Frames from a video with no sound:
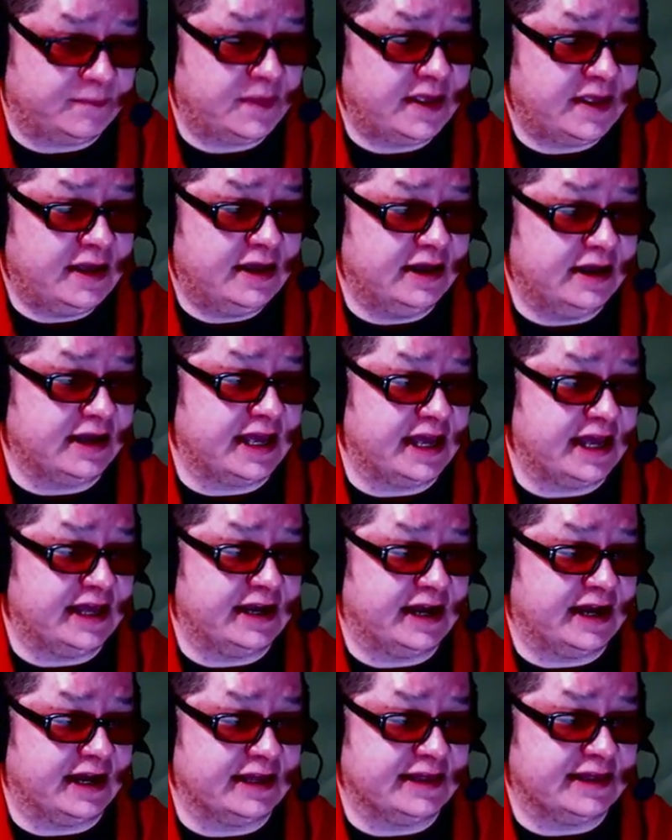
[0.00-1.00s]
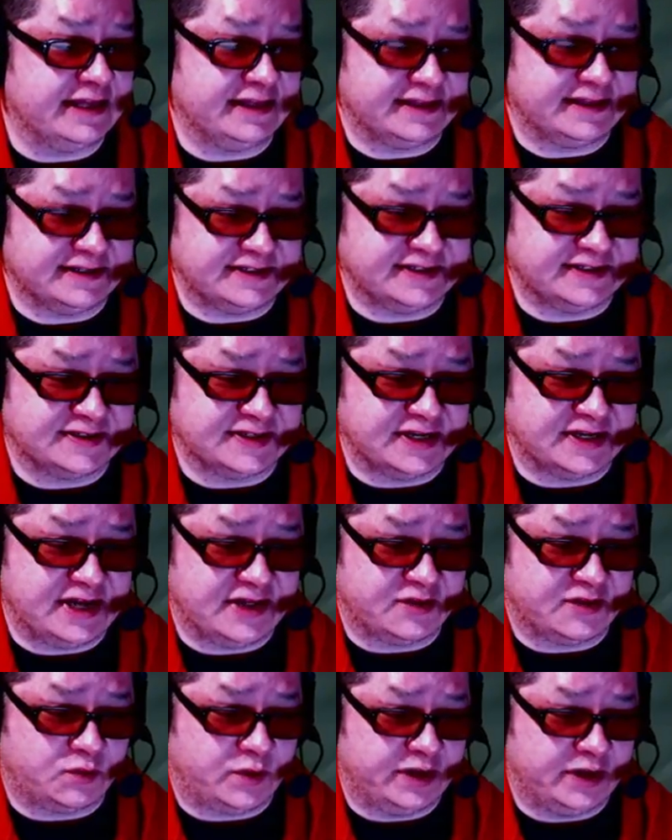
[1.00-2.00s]
Again, I think this is
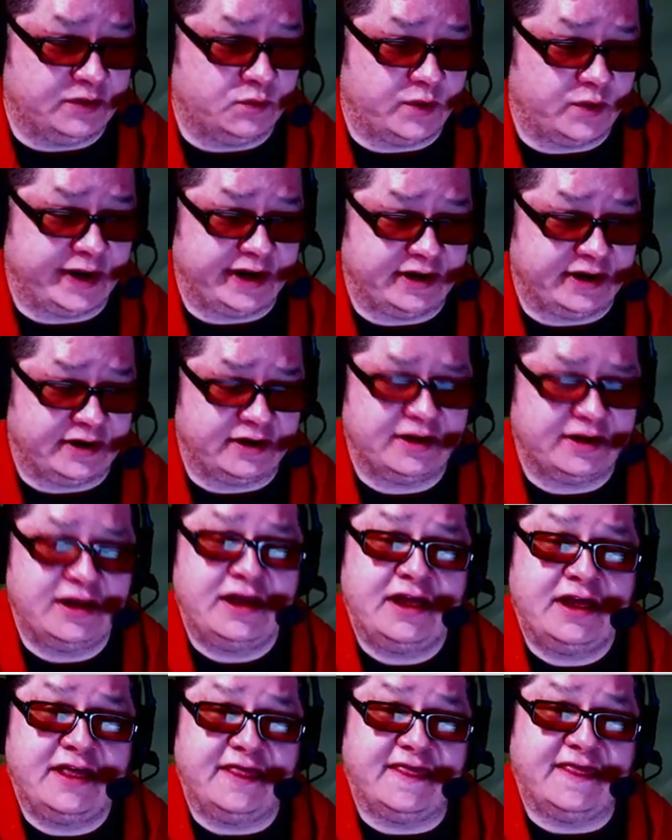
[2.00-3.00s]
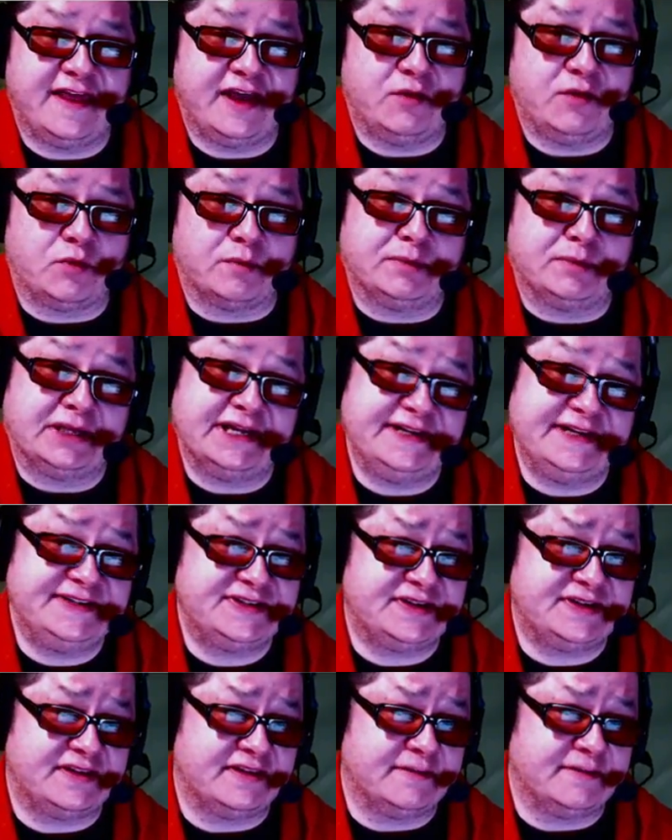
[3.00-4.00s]
another one where they
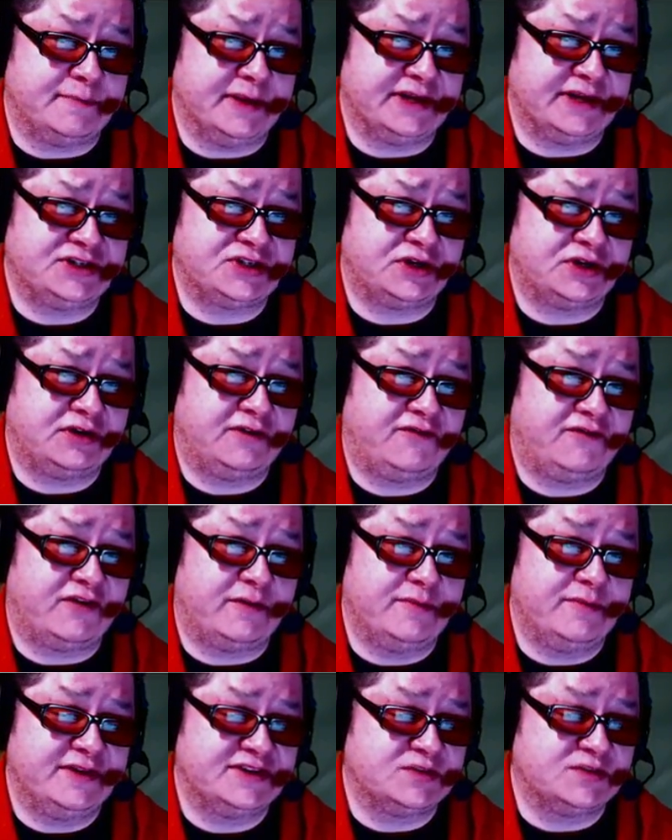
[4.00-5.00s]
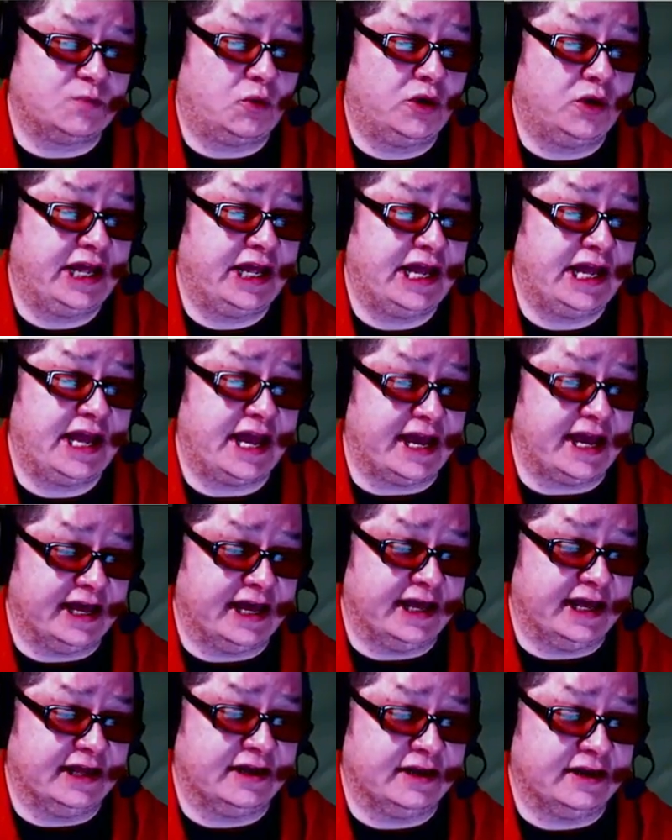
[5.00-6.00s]
replaced the picture from this morning
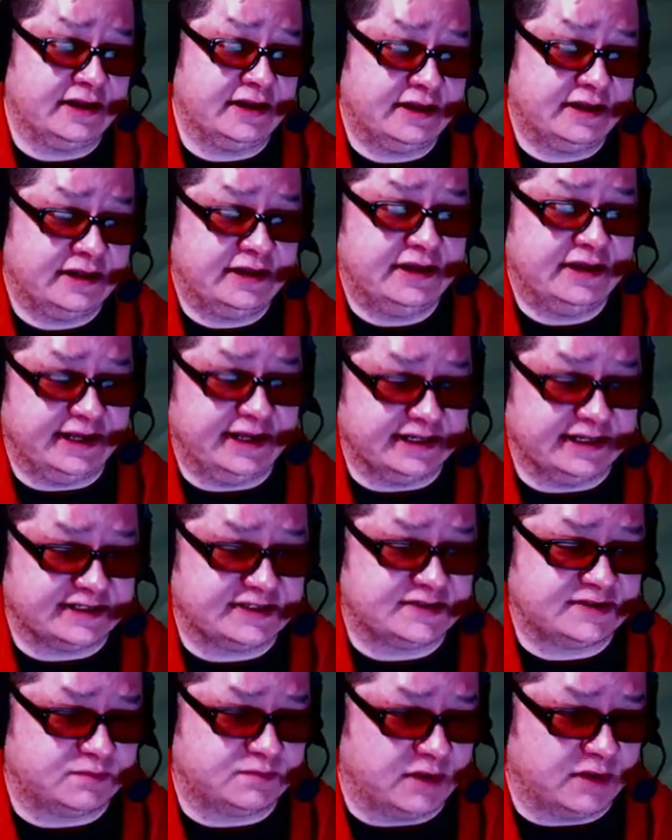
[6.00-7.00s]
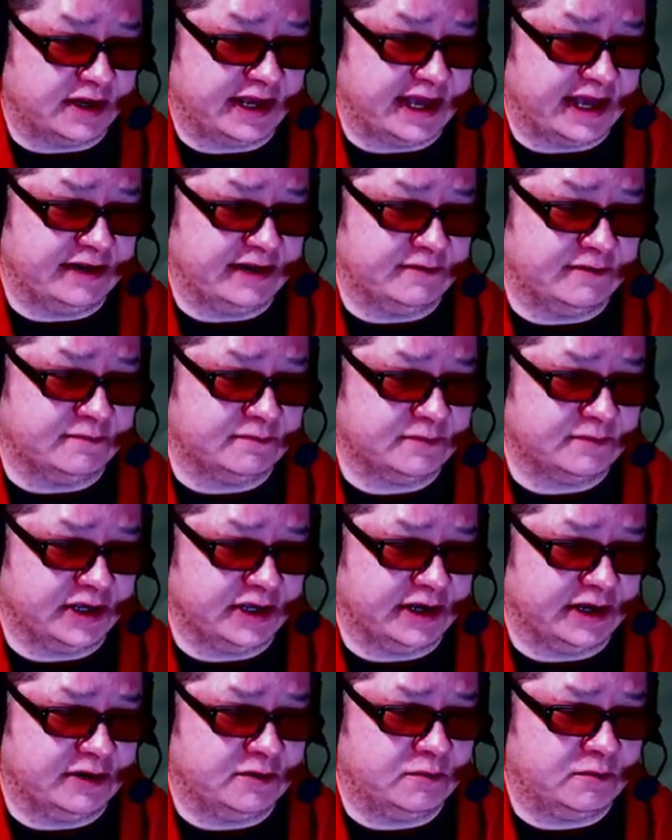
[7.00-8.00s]
and it's, again, you
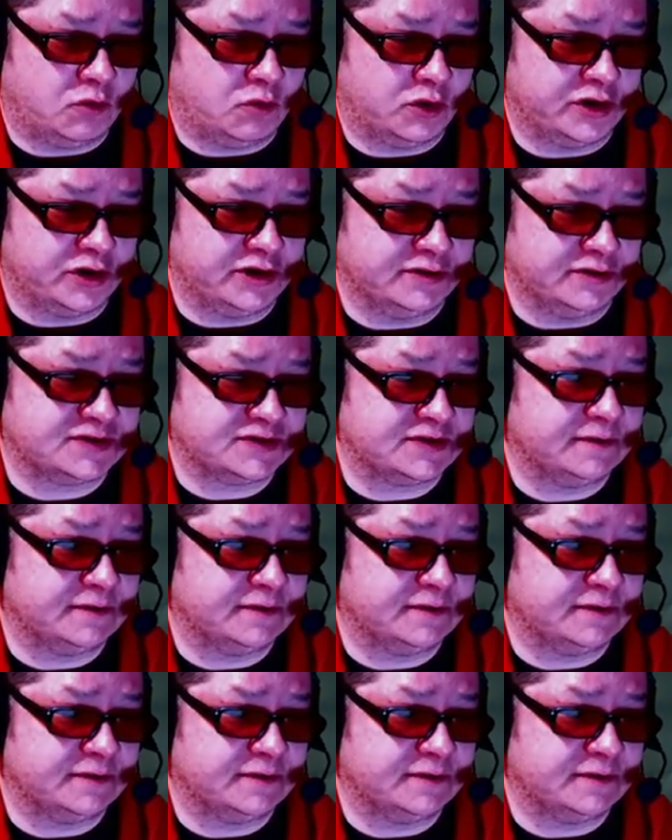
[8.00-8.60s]
know, more news.